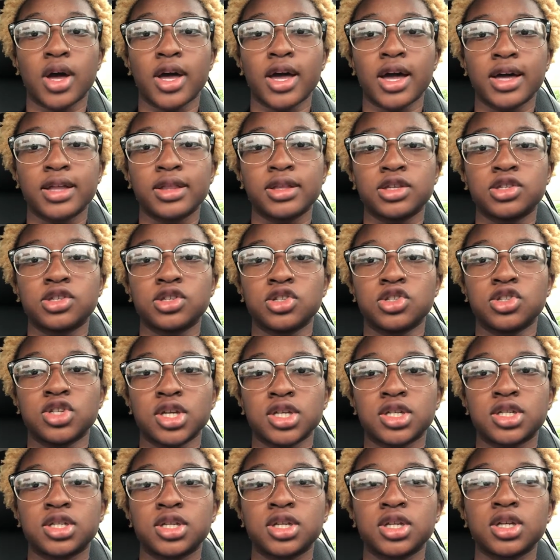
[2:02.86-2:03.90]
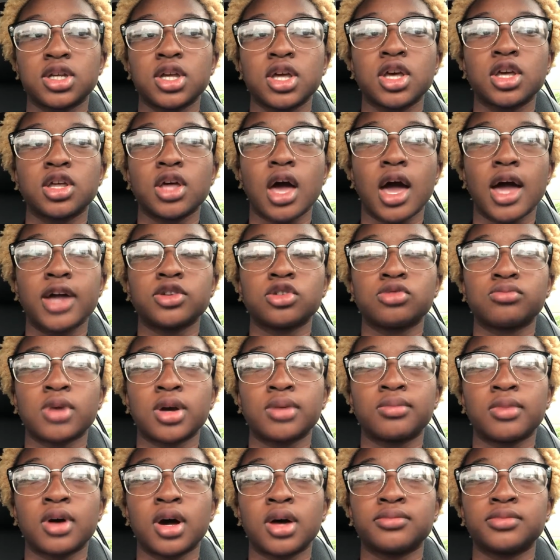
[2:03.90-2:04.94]
I highly suggest it. I know
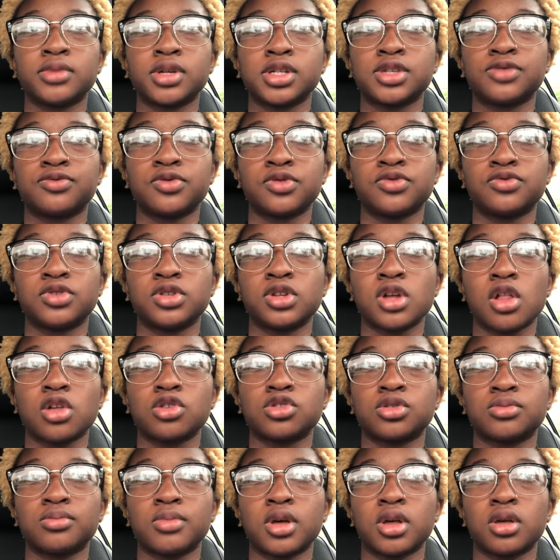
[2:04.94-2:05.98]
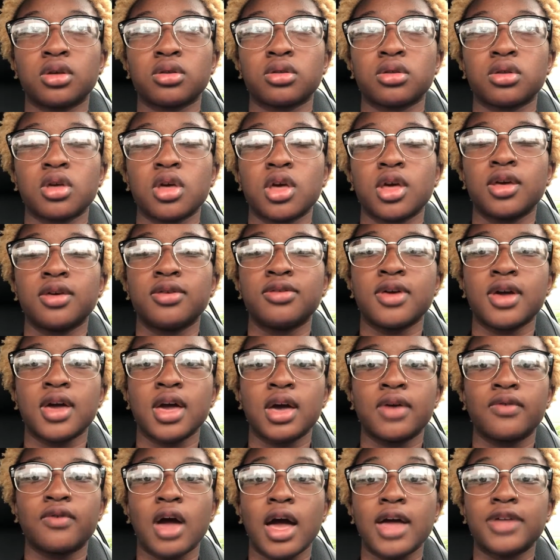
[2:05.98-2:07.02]
my mom does $50 a month. They
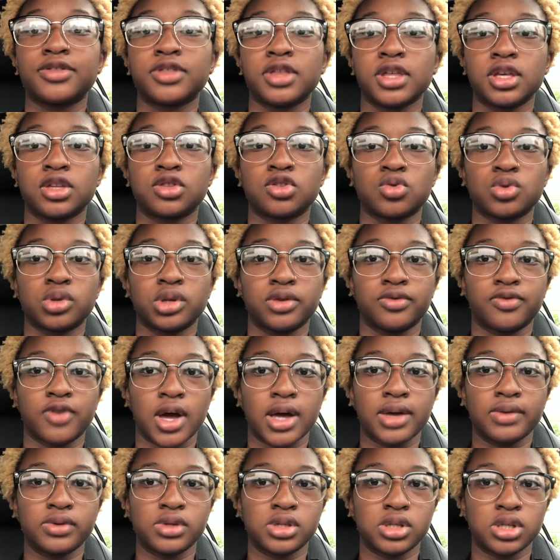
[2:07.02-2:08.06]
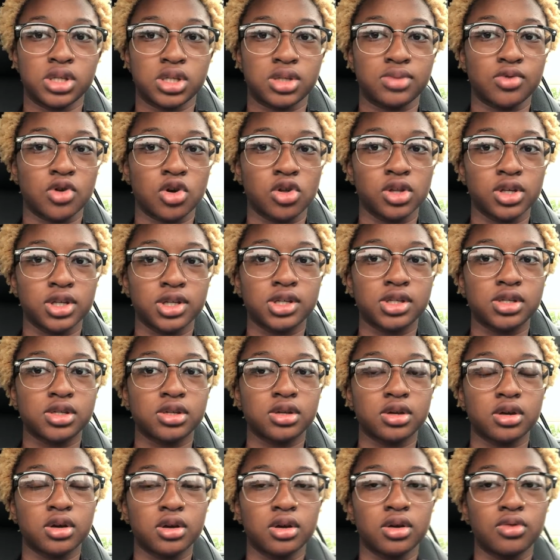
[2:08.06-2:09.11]
have, I think 25 is the
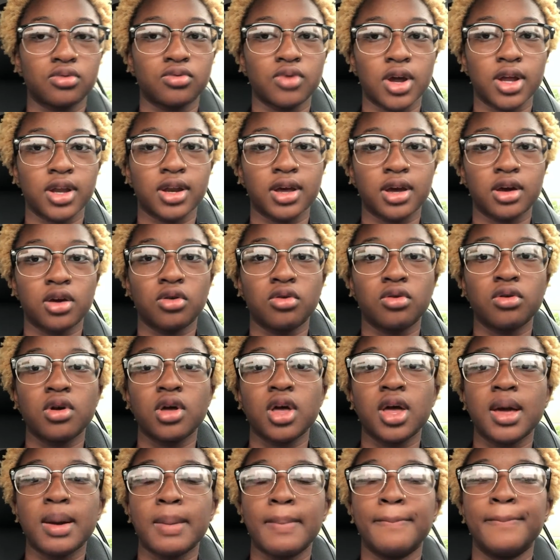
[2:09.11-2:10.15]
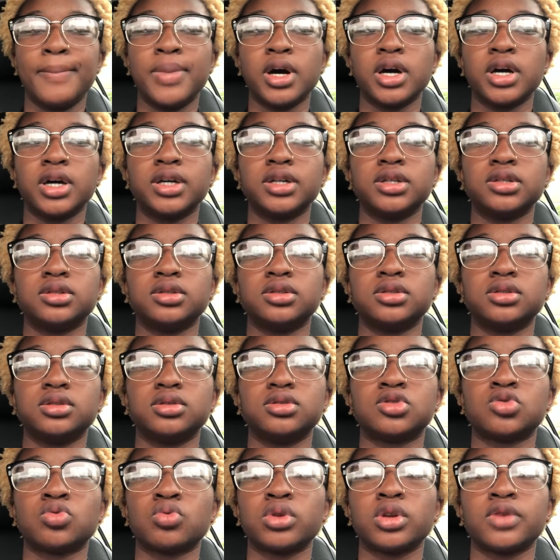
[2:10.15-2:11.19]
smallest right now, but
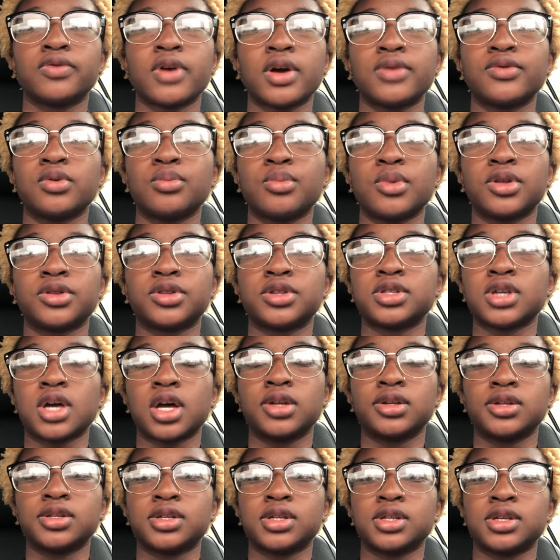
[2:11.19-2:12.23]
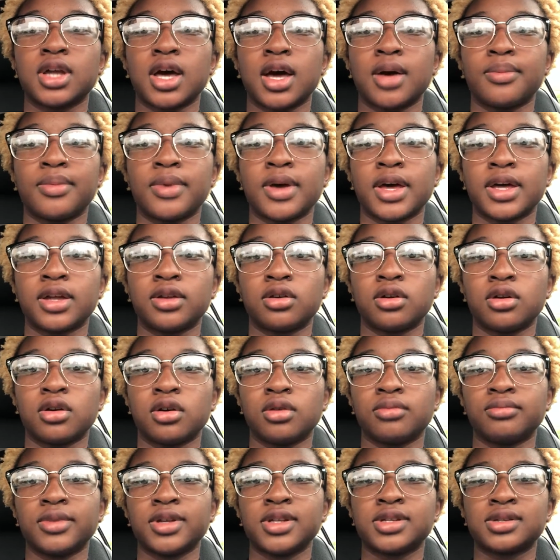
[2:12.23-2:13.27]
25 a month is honestly not bad.
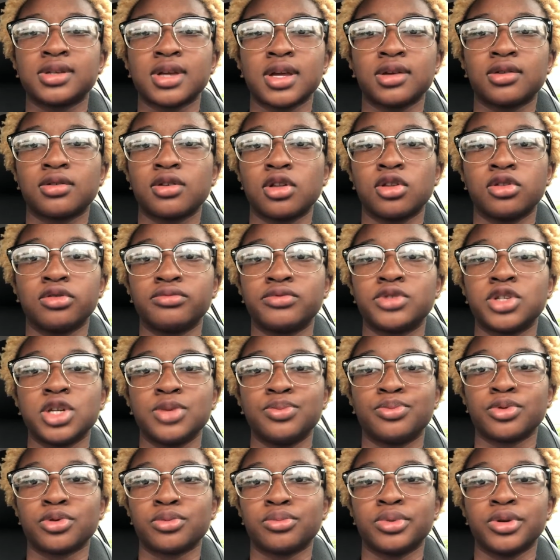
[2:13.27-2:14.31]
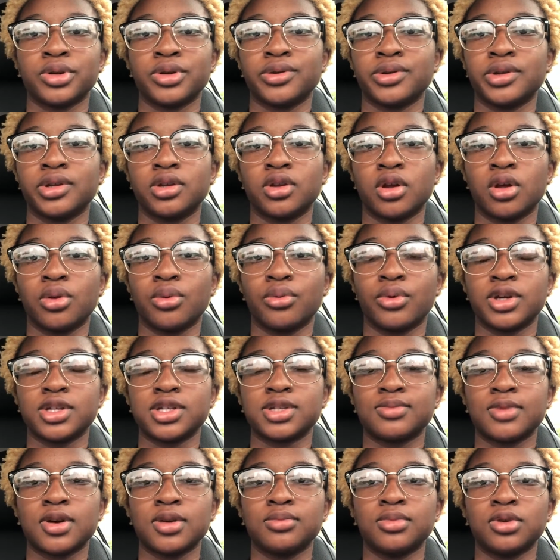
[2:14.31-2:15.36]
It's like a cheaper bill than all the
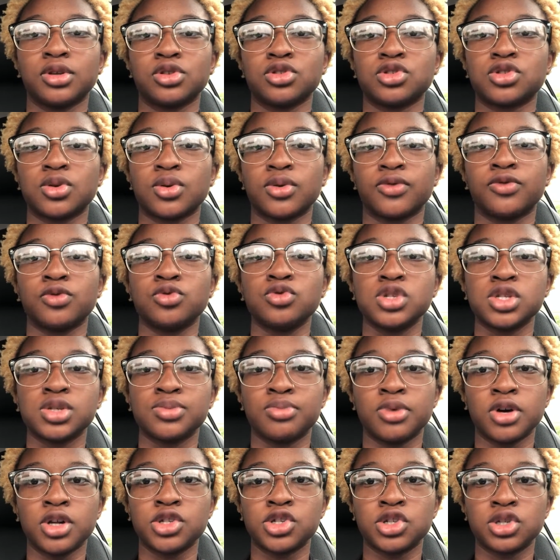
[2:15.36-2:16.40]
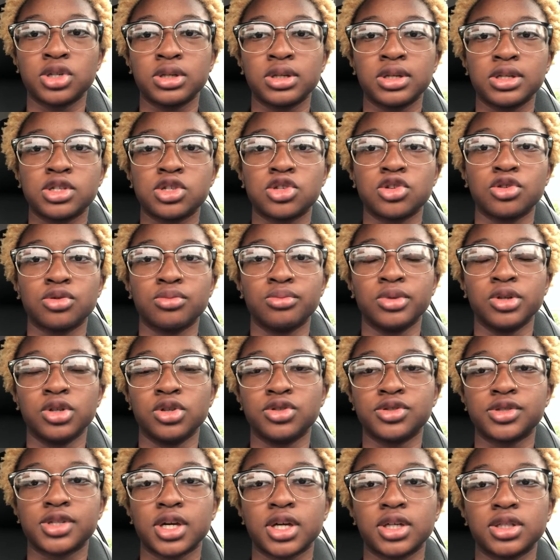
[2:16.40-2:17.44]
rest of my bills. So if you just budget it into your
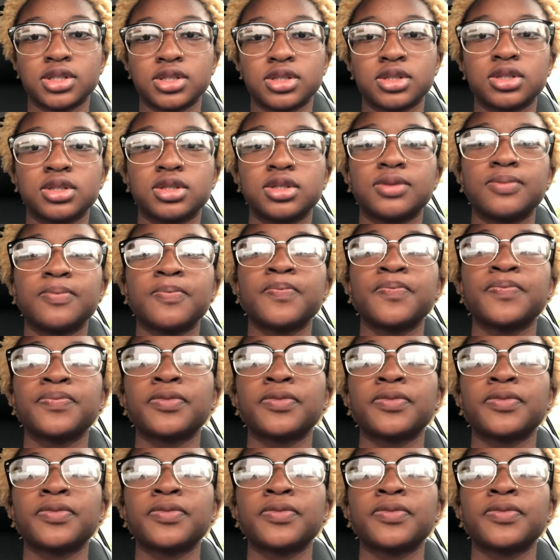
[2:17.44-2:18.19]
bills, honestly,